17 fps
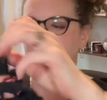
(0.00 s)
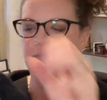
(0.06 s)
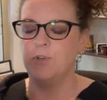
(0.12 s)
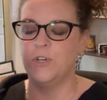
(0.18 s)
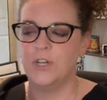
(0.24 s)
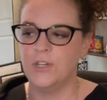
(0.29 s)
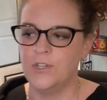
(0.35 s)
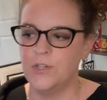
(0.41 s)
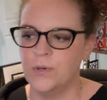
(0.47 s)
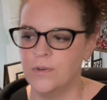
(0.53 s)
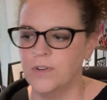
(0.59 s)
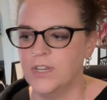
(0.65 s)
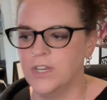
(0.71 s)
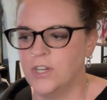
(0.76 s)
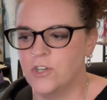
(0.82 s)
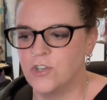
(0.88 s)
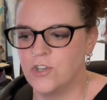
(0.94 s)
She does do a
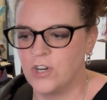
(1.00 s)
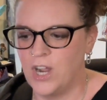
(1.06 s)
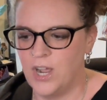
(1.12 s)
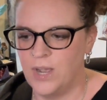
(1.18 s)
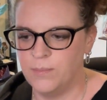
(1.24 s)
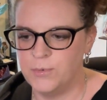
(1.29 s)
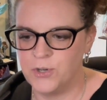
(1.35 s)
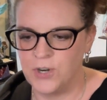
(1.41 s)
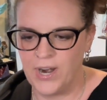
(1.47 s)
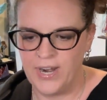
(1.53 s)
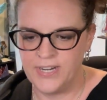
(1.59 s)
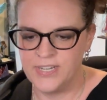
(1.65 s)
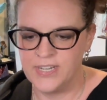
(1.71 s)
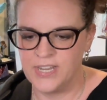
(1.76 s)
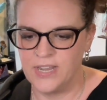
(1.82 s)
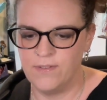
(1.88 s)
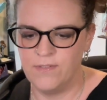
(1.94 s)
really good job trying
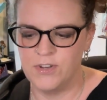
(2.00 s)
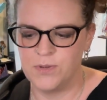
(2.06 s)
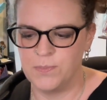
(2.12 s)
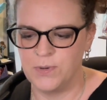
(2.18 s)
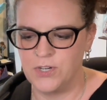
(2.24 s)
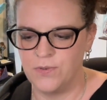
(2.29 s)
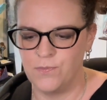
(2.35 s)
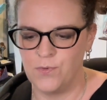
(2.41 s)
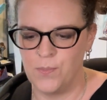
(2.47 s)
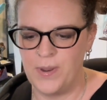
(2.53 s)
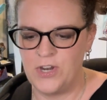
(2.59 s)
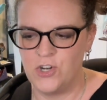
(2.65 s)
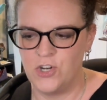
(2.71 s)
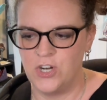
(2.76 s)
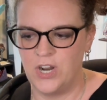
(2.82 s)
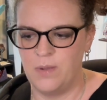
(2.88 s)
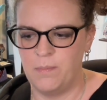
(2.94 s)
to give as much
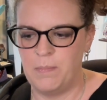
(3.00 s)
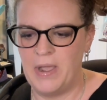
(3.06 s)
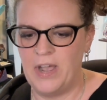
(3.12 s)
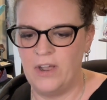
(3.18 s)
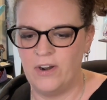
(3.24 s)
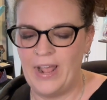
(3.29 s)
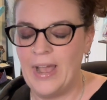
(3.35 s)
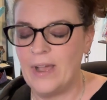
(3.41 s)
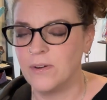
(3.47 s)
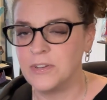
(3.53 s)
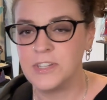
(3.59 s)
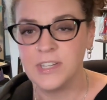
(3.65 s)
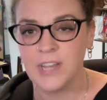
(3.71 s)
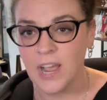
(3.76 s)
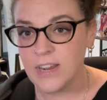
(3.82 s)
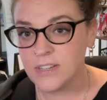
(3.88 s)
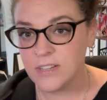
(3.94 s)
information about how to
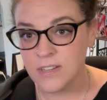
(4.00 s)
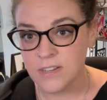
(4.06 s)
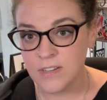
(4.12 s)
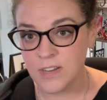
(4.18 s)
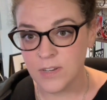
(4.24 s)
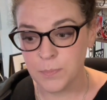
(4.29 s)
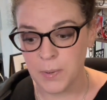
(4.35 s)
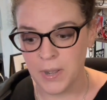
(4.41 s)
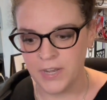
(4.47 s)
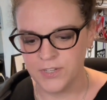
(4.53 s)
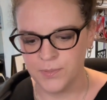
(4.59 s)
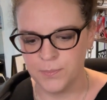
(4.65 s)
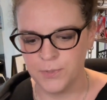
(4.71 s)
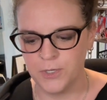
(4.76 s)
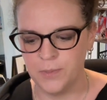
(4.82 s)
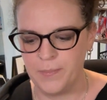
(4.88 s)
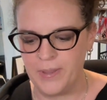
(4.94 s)
size this as
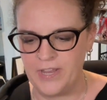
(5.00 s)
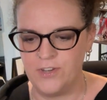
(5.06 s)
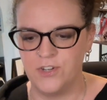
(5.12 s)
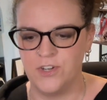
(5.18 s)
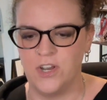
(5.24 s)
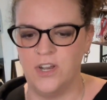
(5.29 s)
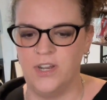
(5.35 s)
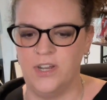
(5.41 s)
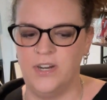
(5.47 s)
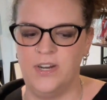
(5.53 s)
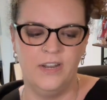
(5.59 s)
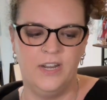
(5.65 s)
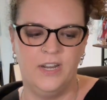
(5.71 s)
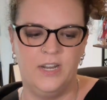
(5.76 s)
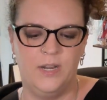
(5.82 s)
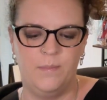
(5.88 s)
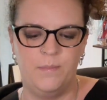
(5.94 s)
possible based on
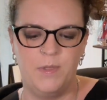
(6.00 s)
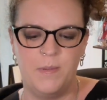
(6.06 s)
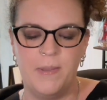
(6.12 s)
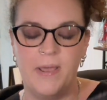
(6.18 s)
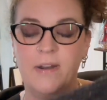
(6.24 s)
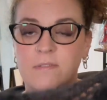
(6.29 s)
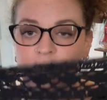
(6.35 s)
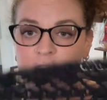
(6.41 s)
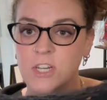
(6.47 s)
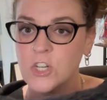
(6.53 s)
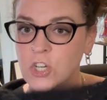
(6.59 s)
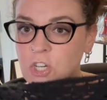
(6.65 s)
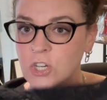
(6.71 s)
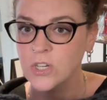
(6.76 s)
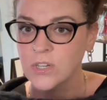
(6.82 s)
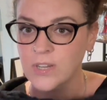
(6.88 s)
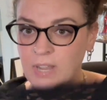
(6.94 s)
the amount of
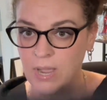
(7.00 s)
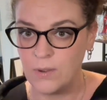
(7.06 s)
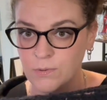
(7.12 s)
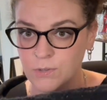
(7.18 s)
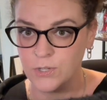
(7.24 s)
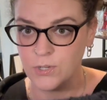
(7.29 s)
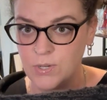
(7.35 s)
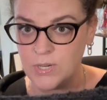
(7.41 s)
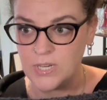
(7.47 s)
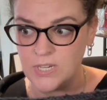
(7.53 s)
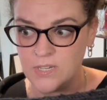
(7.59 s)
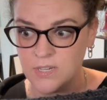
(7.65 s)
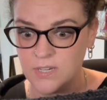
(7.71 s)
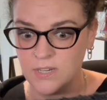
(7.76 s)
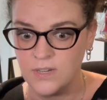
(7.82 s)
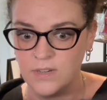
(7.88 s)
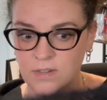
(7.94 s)
stitch count you need
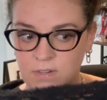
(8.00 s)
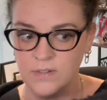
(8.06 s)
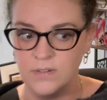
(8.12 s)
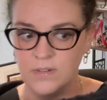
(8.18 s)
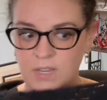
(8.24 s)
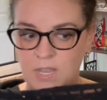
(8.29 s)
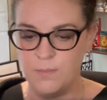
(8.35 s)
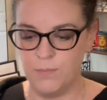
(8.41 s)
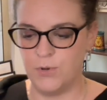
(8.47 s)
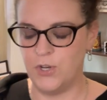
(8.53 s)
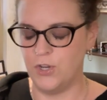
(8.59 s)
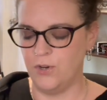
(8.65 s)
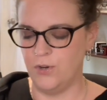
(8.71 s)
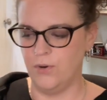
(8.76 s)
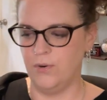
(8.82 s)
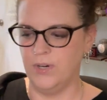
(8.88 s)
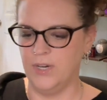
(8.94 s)
to keep
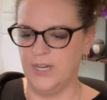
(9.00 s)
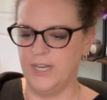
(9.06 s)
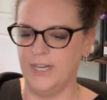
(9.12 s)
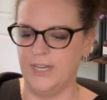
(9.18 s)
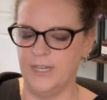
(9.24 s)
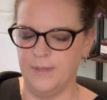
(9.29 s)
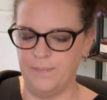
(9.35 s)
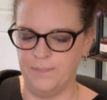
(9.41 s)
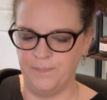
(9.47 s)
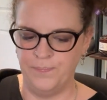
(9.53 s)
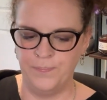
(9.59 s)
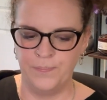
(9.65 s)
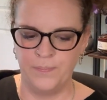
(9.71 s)
to, and